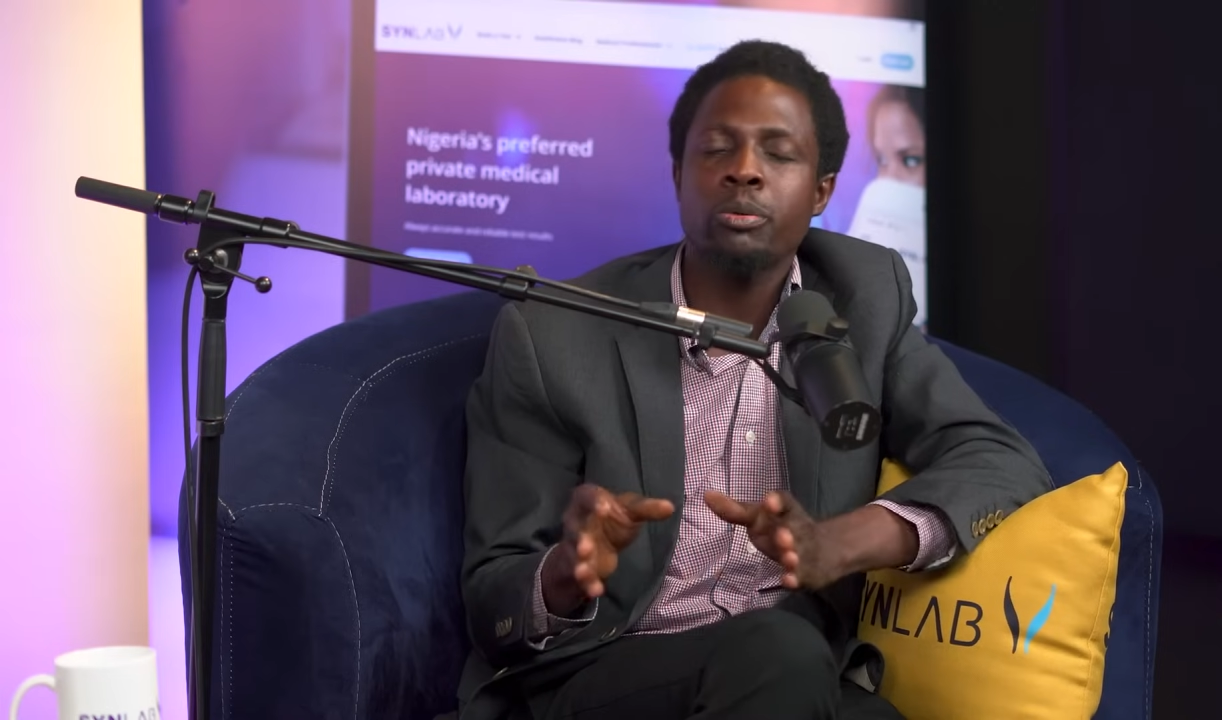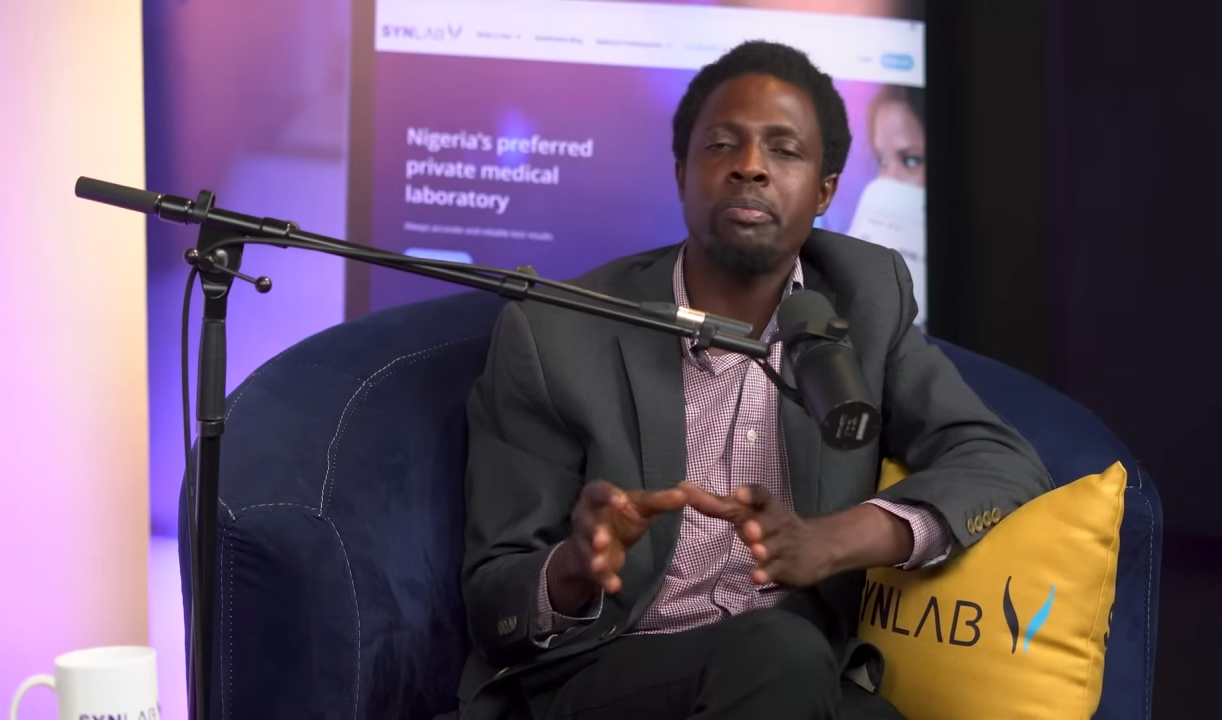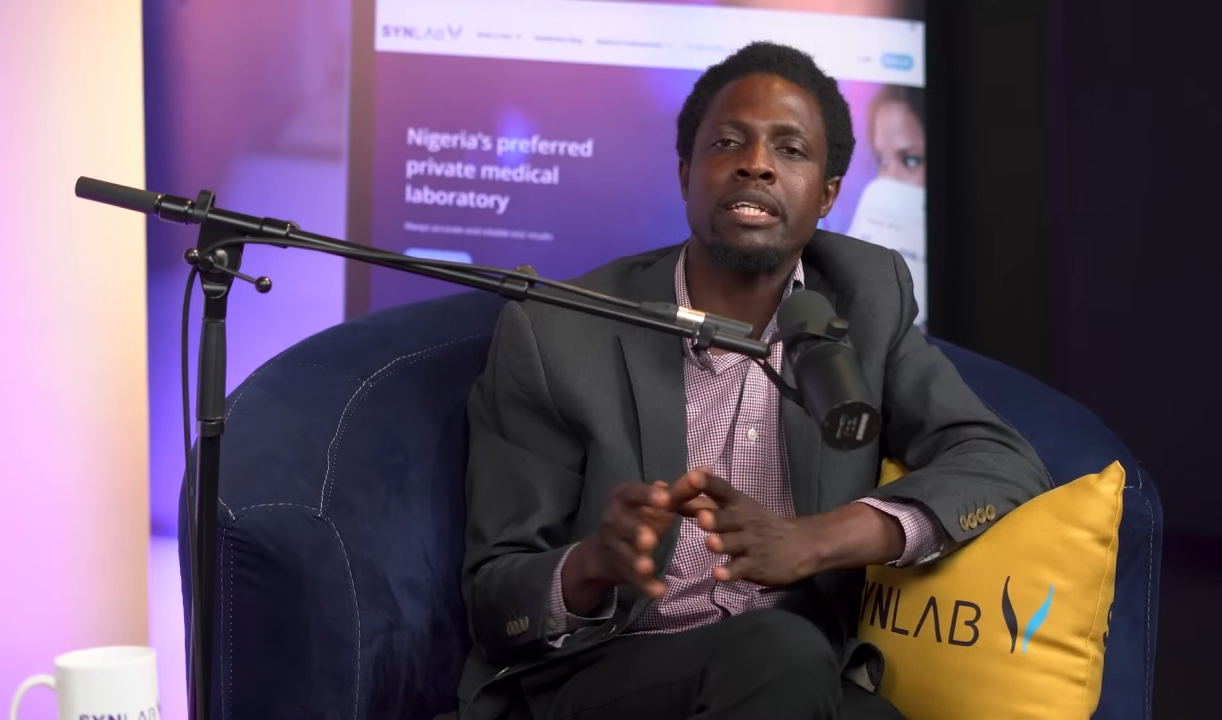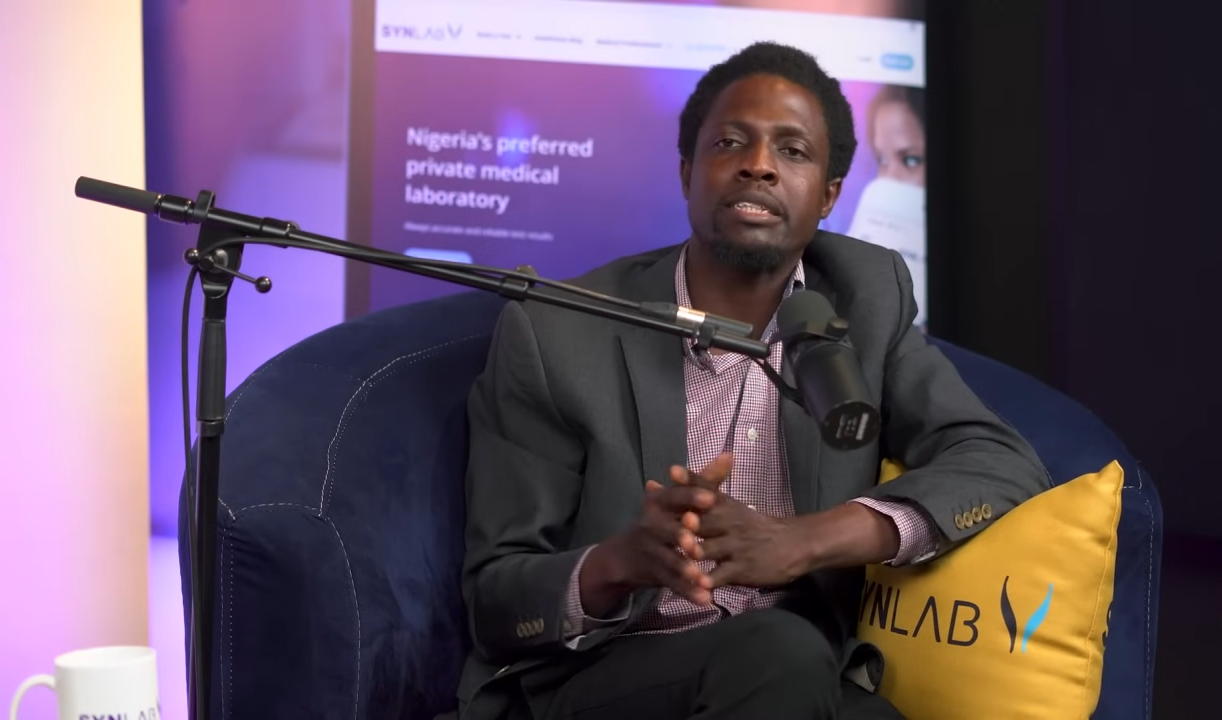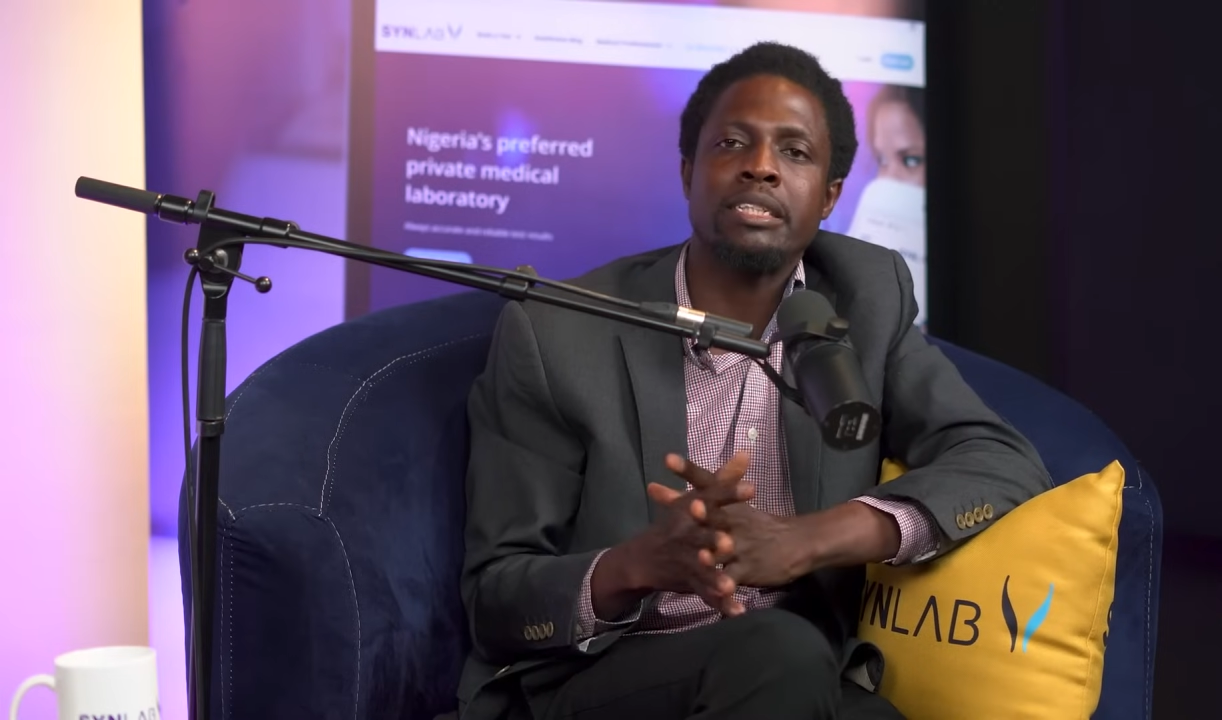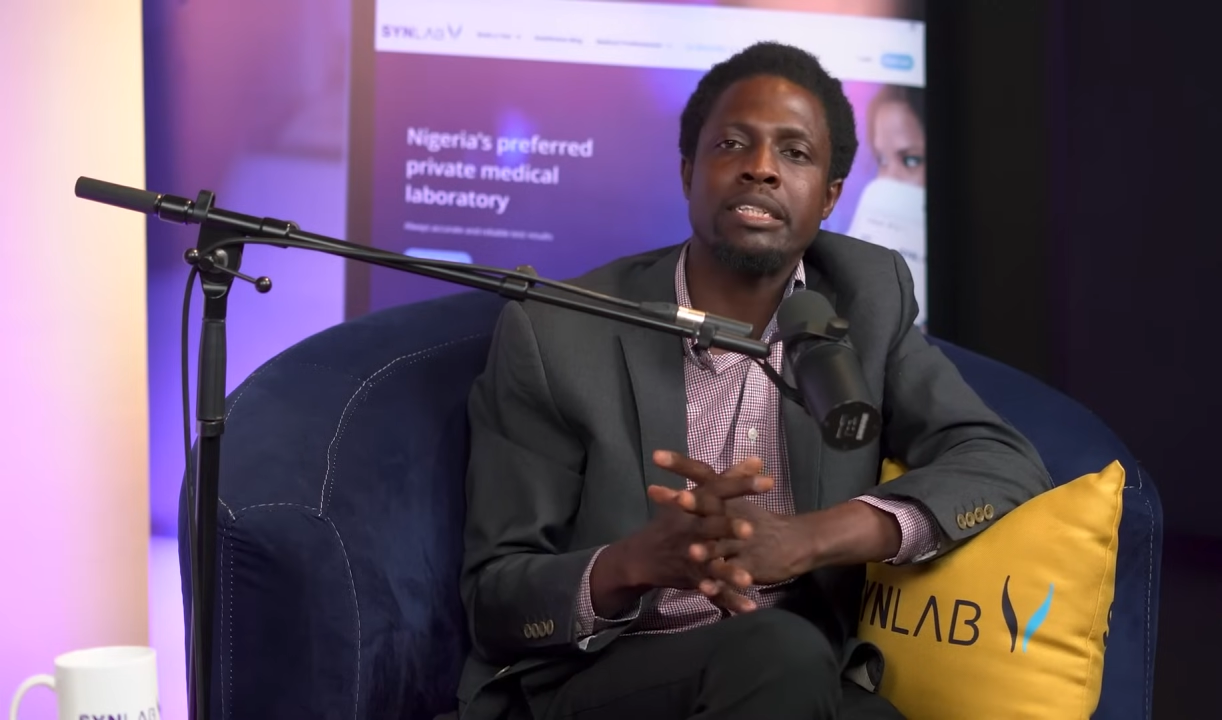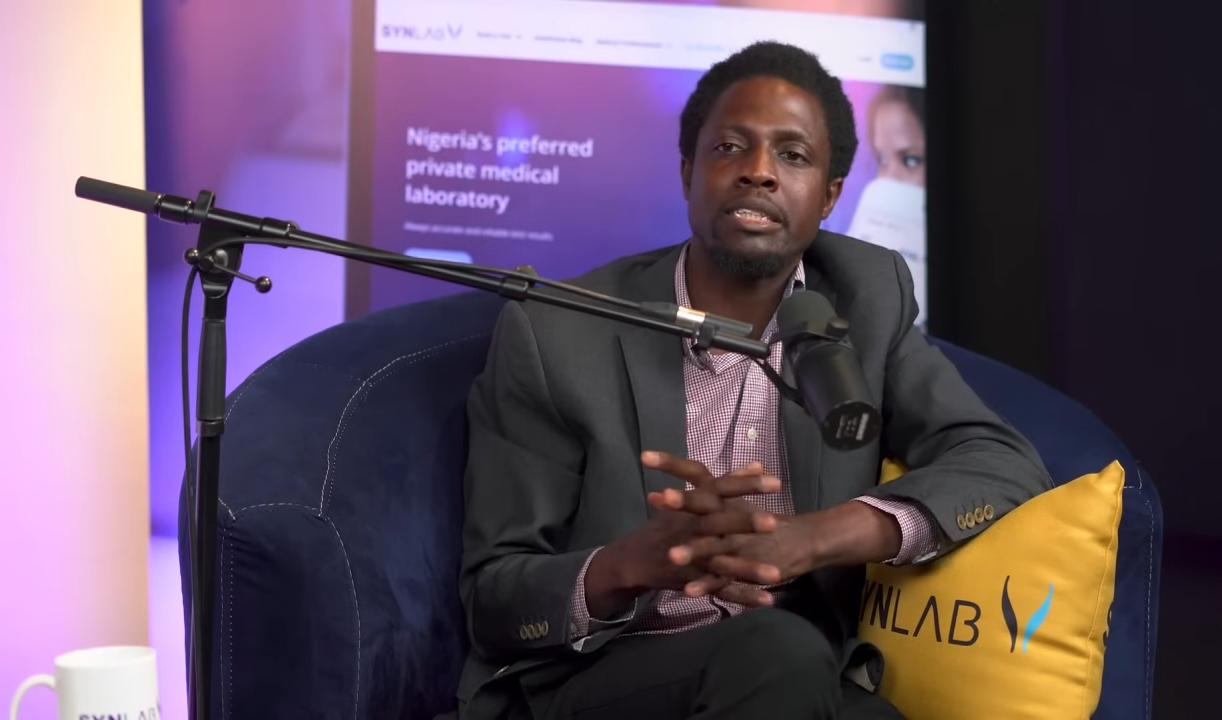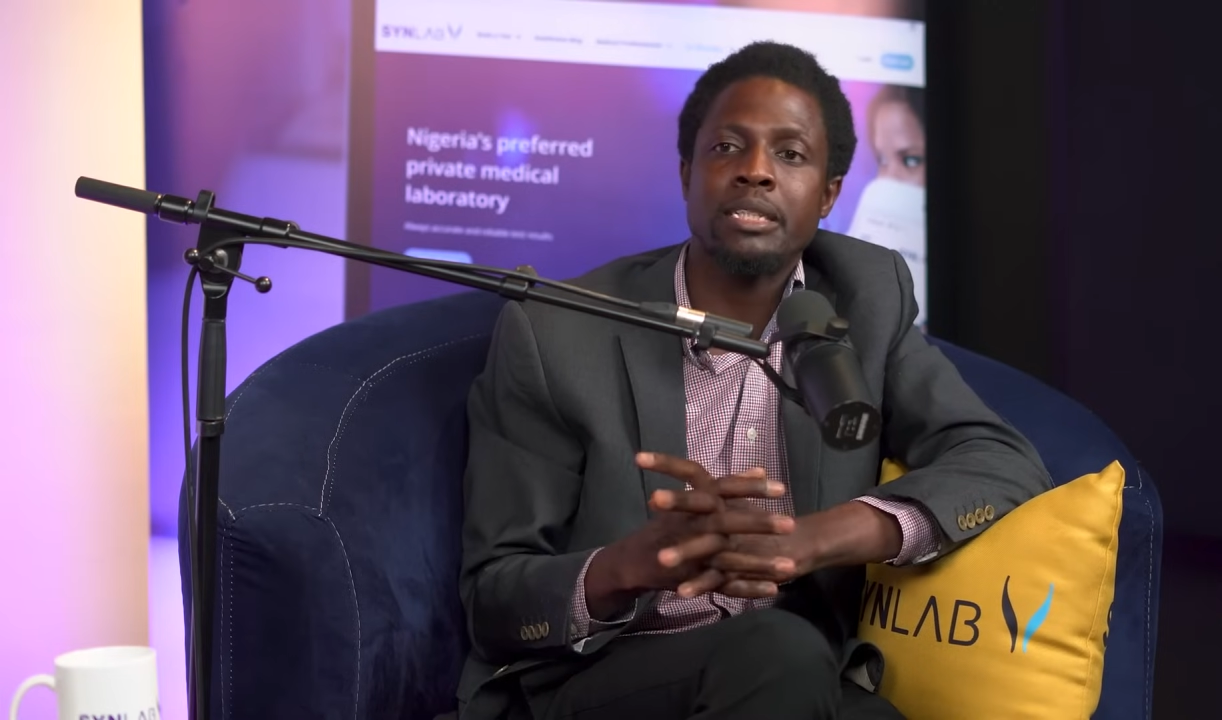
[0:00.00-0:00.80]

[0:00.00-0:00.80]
group antigens,